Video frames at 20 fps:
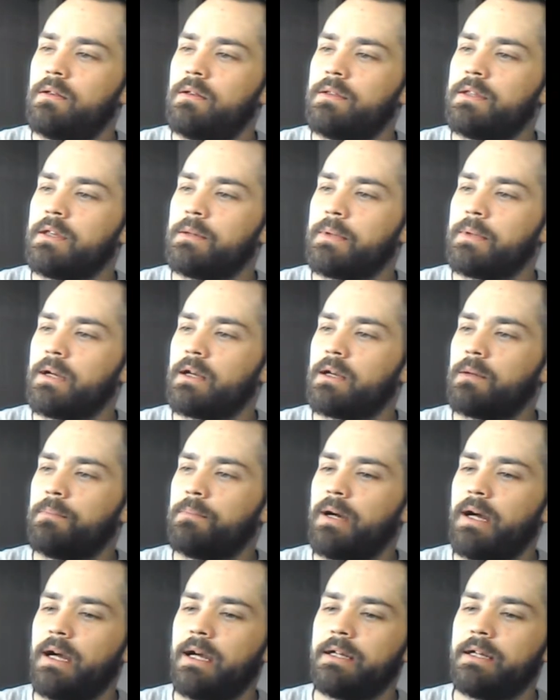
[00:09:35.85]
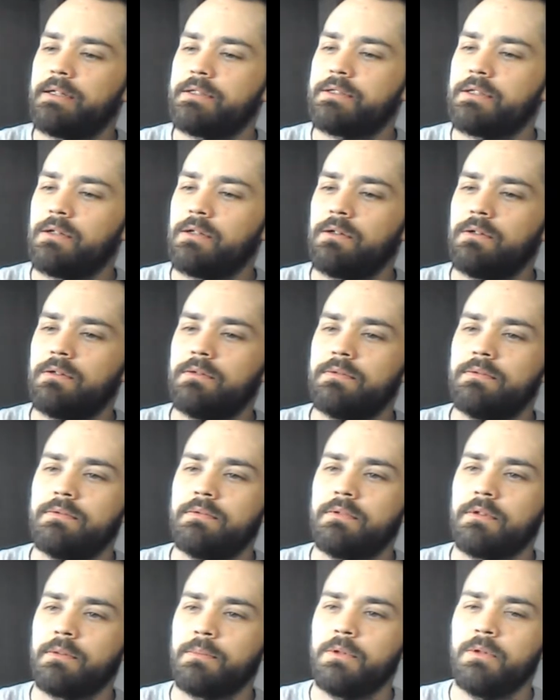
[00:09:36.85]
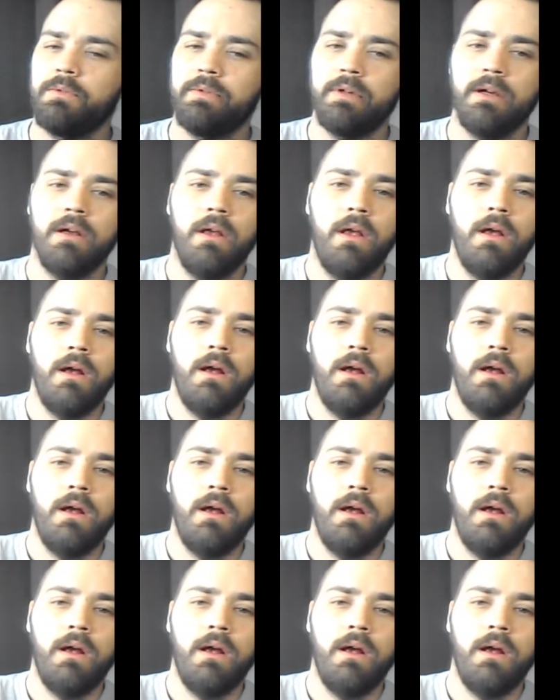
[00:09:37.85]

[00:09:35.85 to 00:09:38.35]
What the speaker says: the American Pie show or movie.